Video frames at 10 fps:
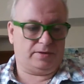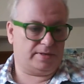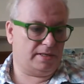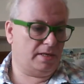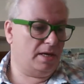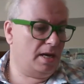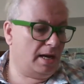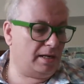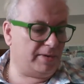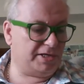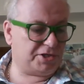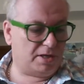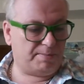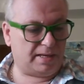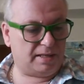Okay. Anyway,
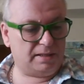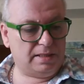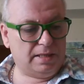John Bell